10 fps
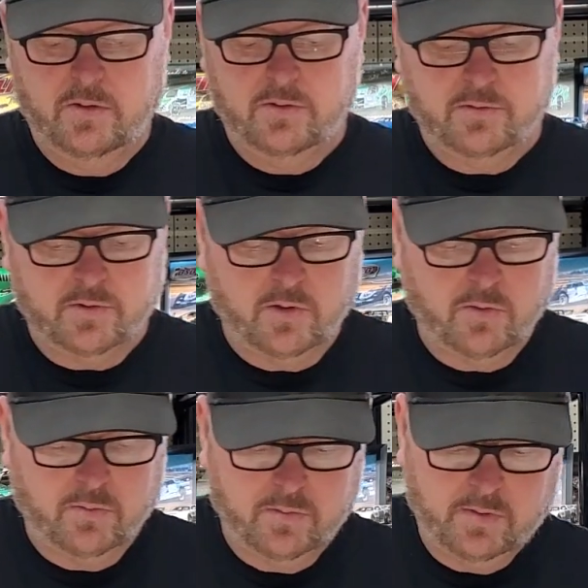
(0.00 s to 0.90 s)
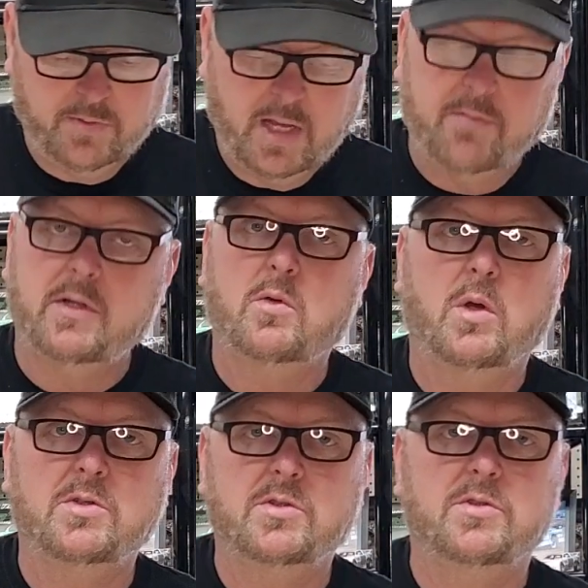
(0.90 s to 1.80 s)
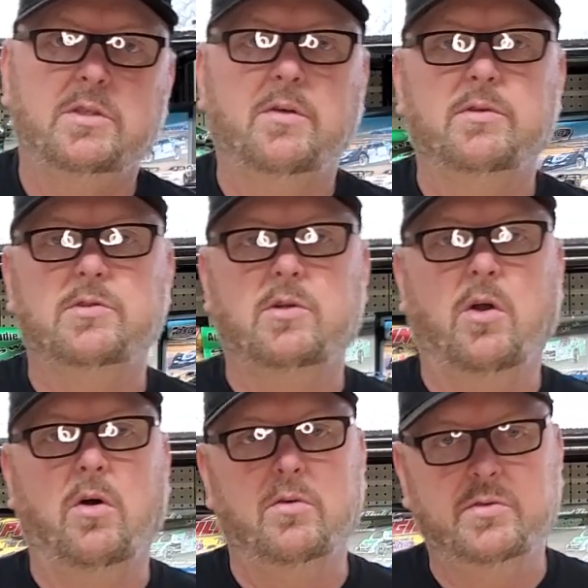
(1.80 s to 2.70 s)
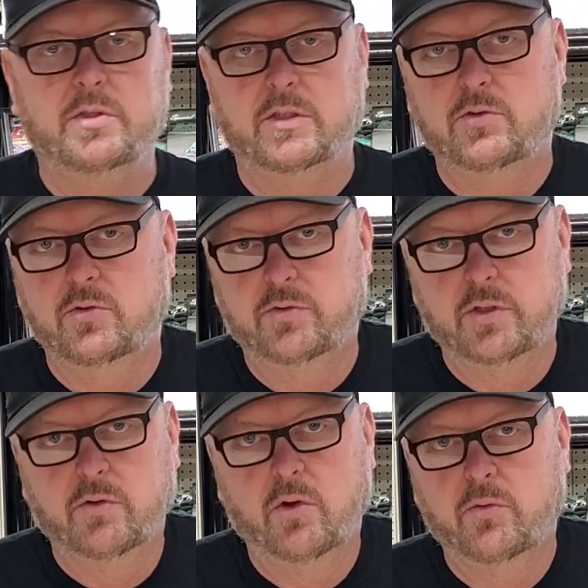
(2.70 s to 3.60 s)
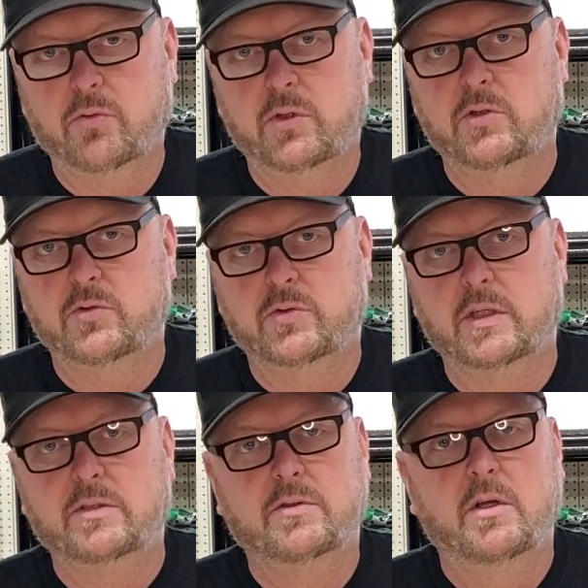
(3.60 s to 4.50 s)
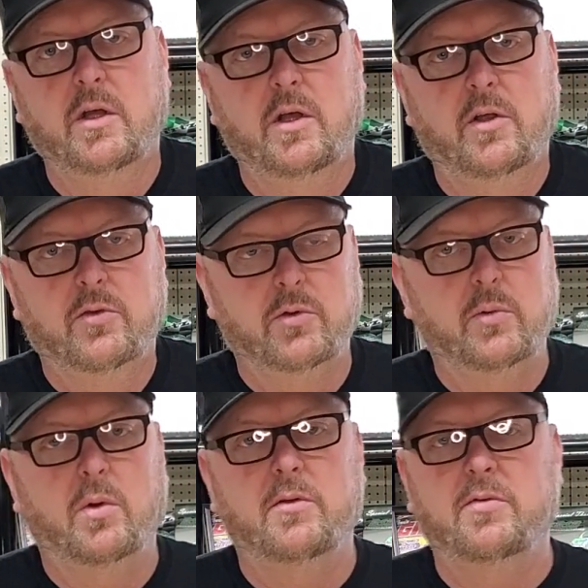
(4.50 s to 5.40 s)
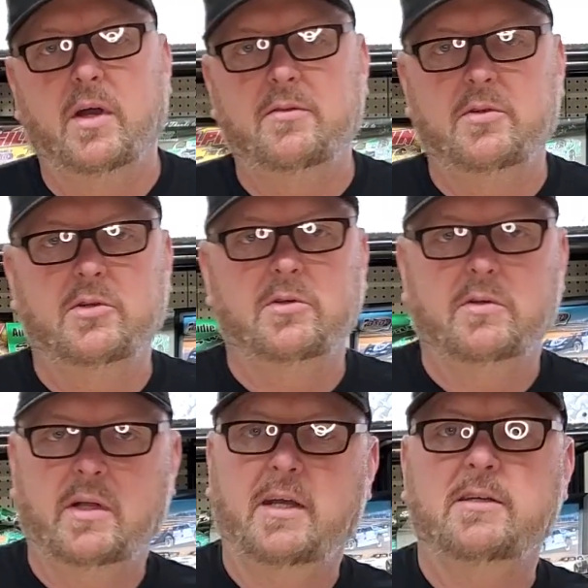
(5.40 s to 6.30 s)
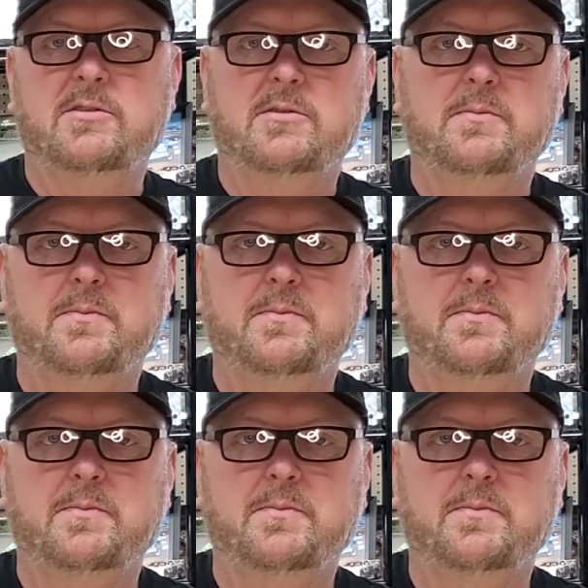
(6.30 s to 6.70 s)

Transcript: So if you have any questions, give us a call, 620-326-3152. Thanks.